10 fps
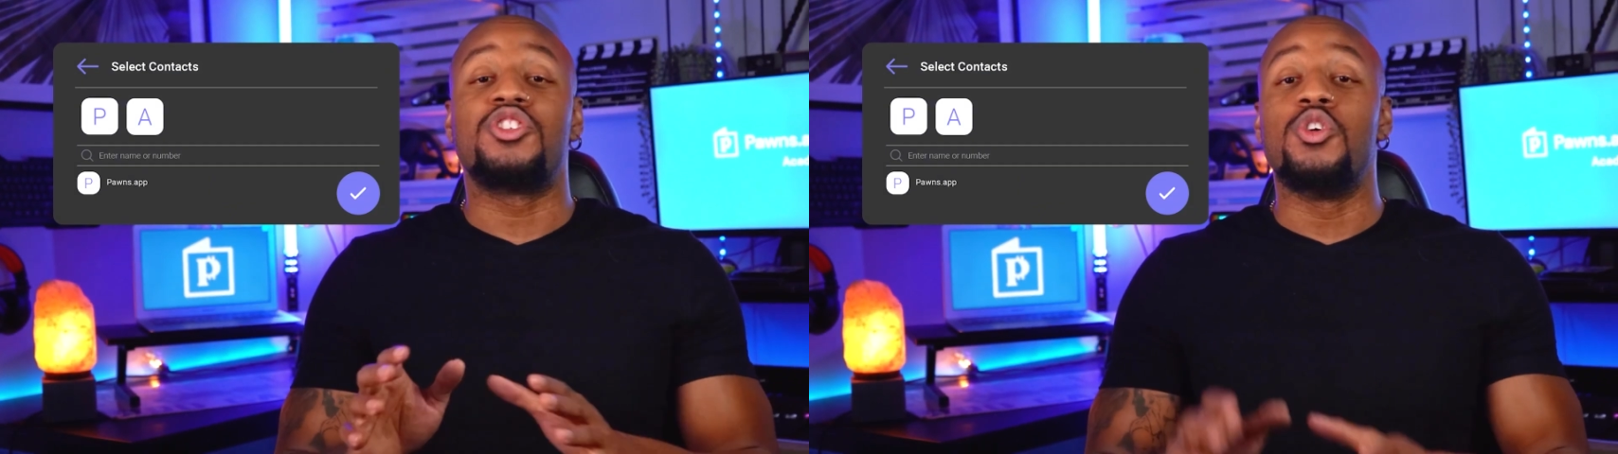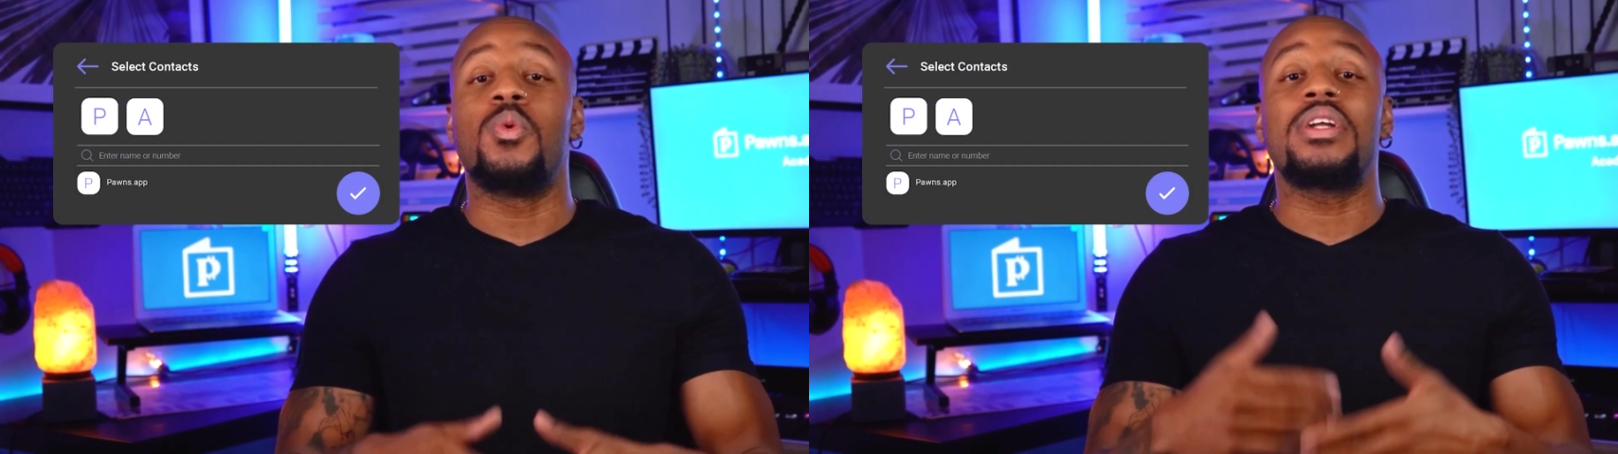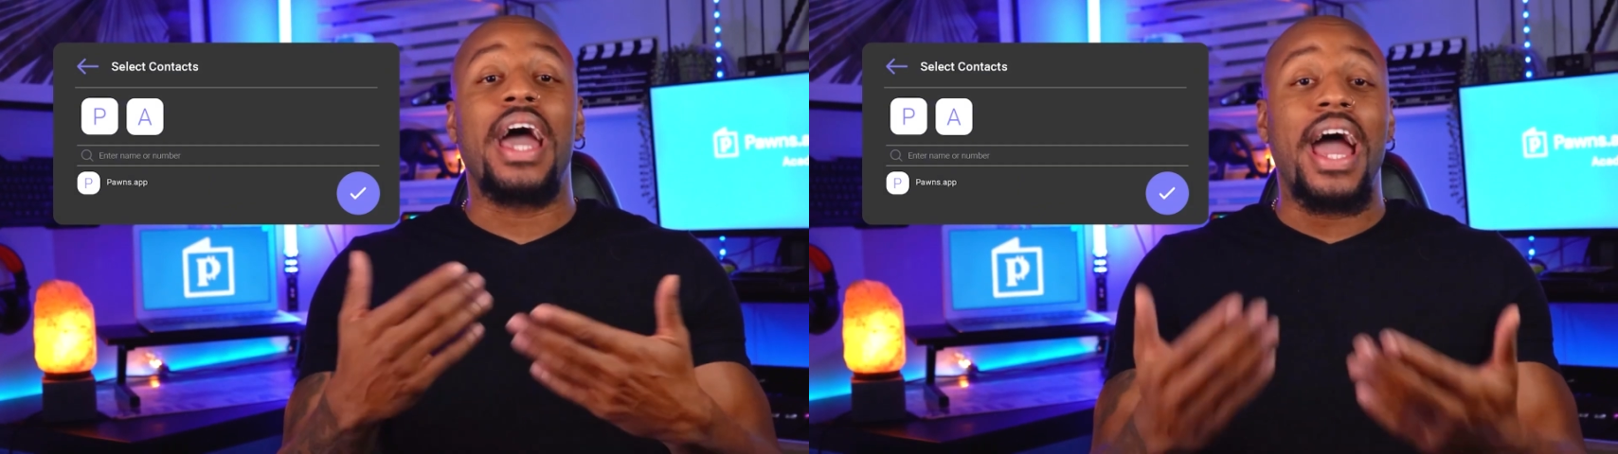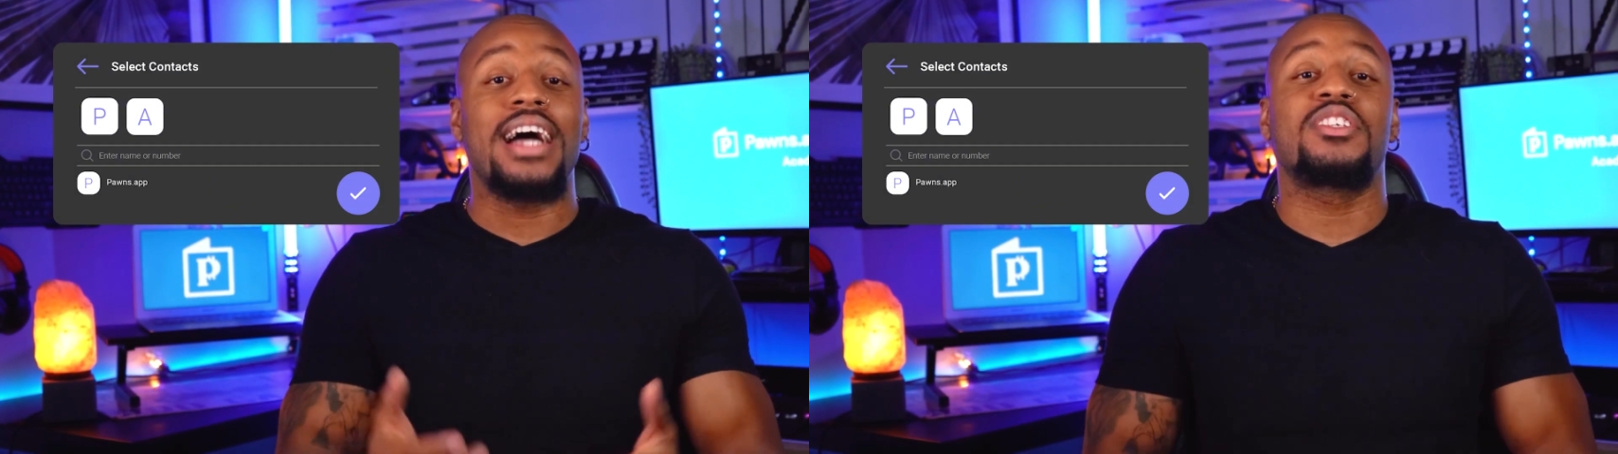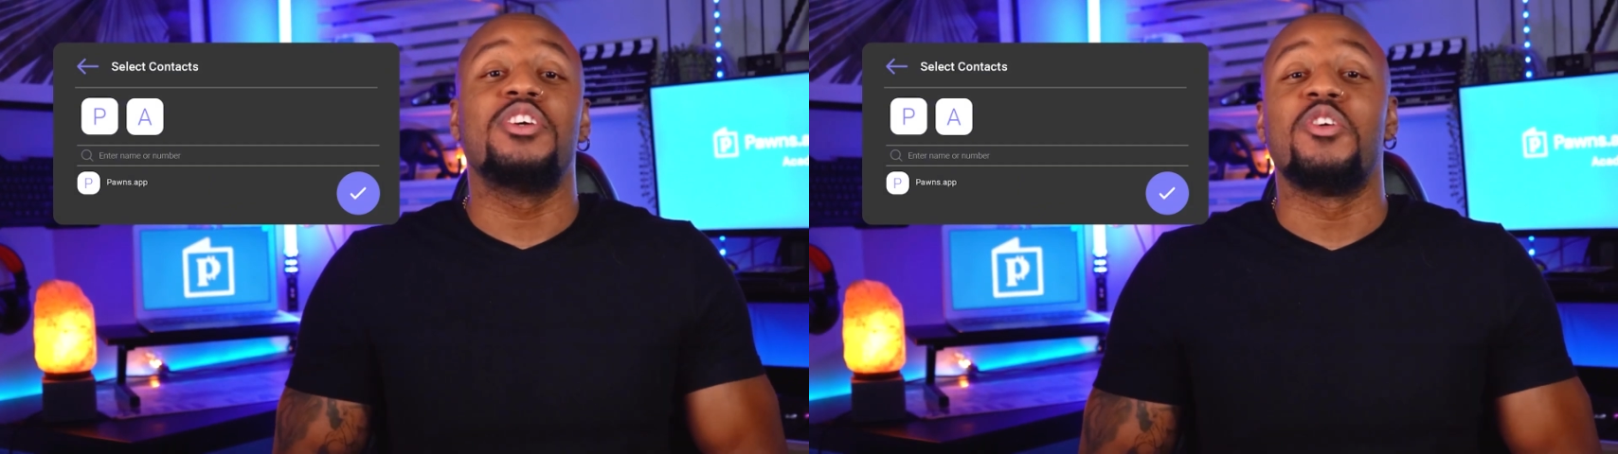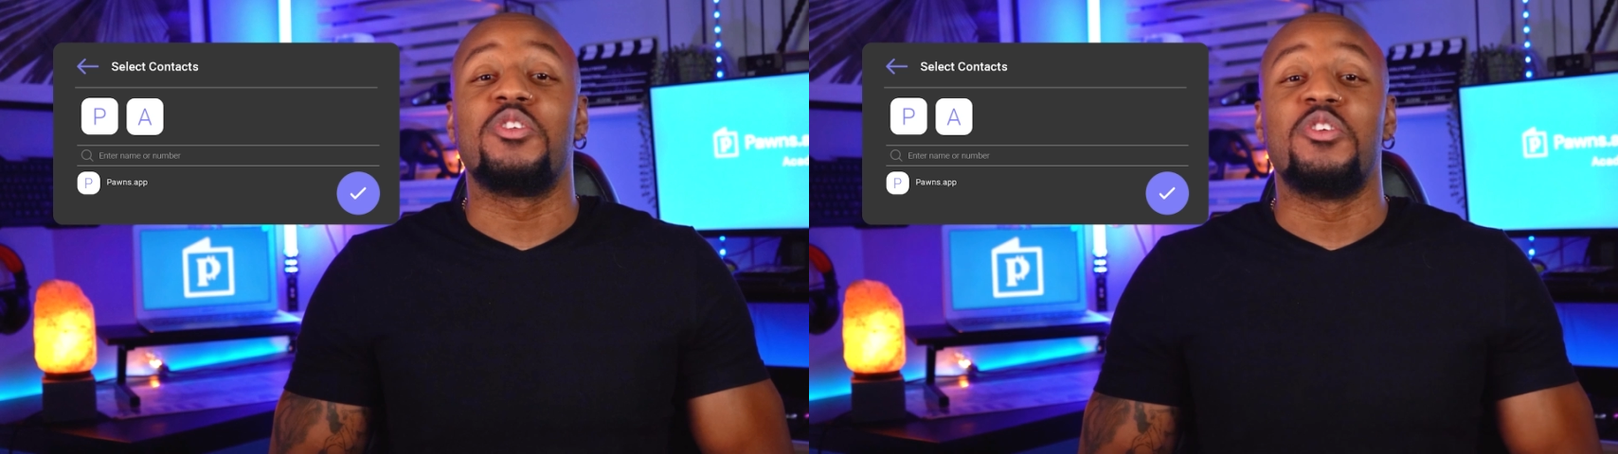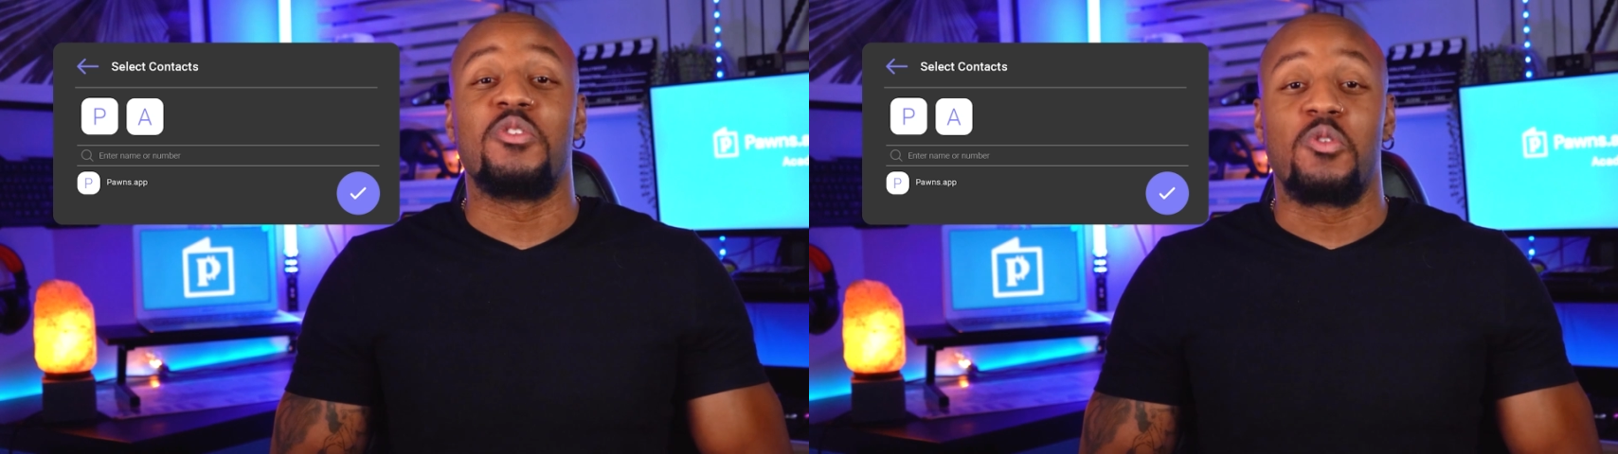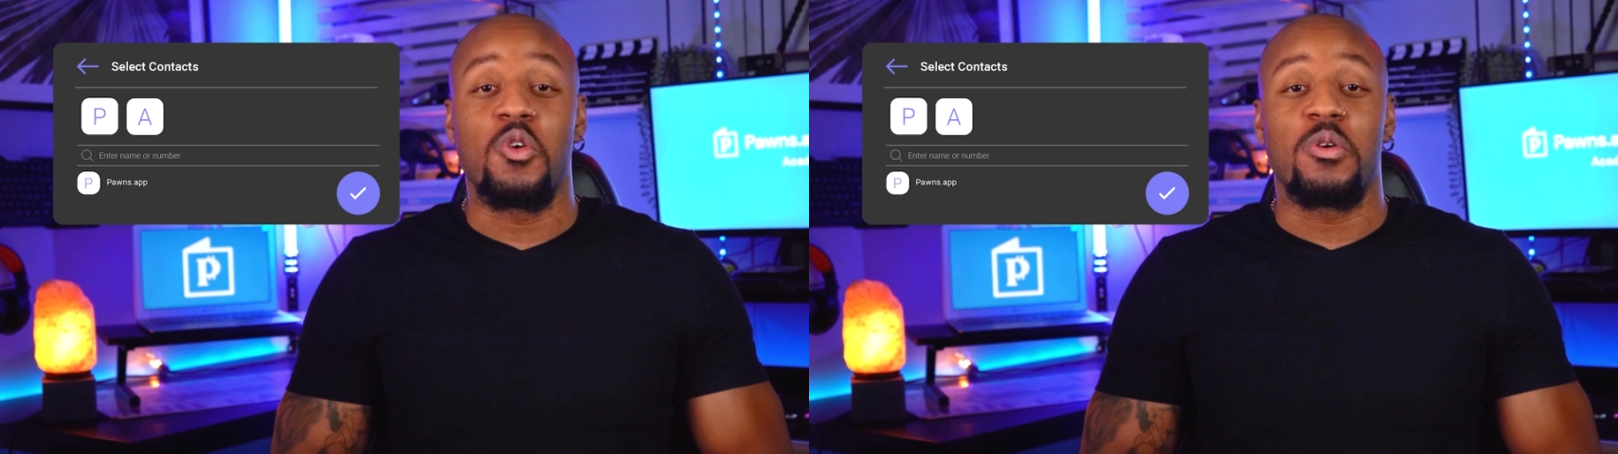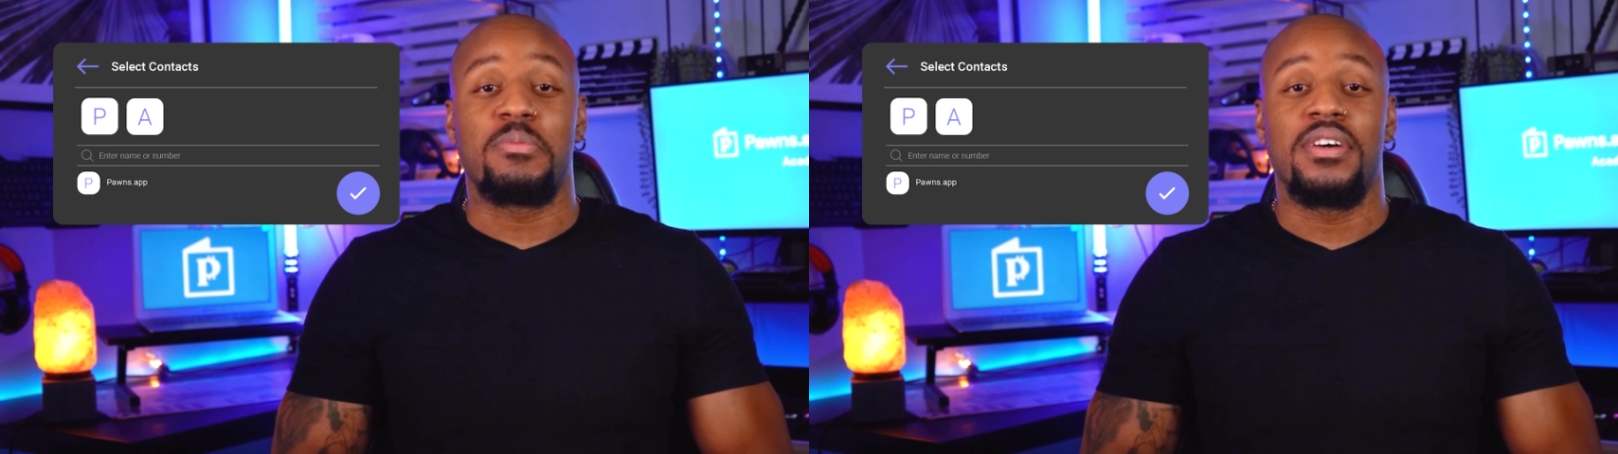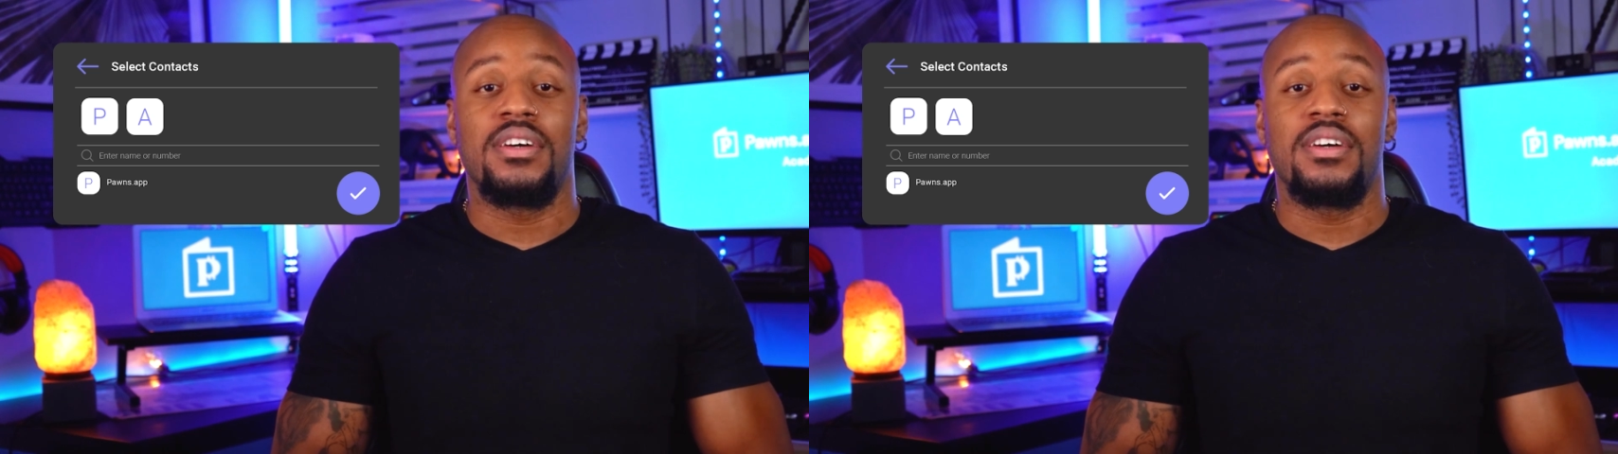you want to add to your new group,